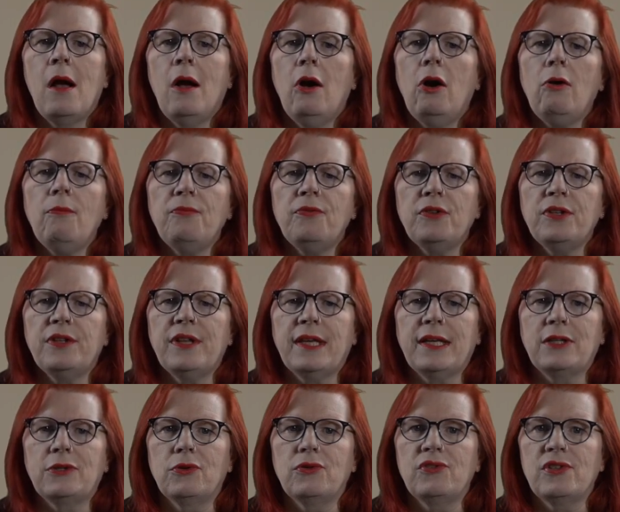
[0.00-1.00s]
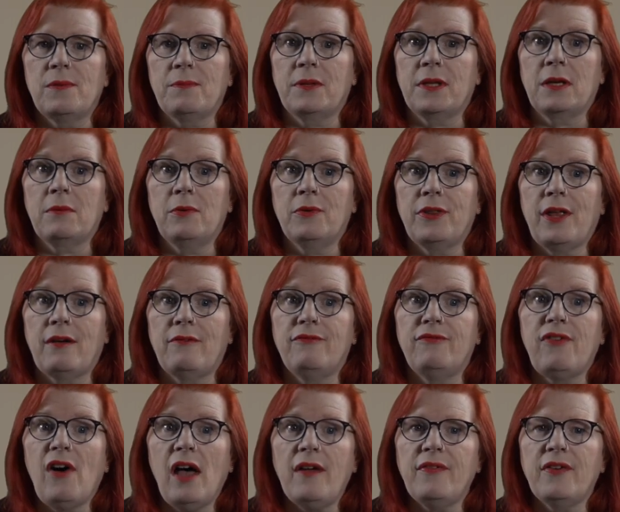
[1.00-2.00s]
Hopefully they can do something about that
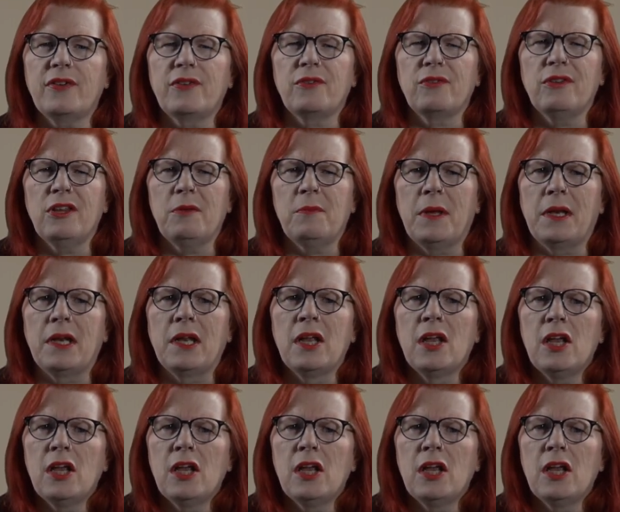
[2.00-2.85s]
500 limit.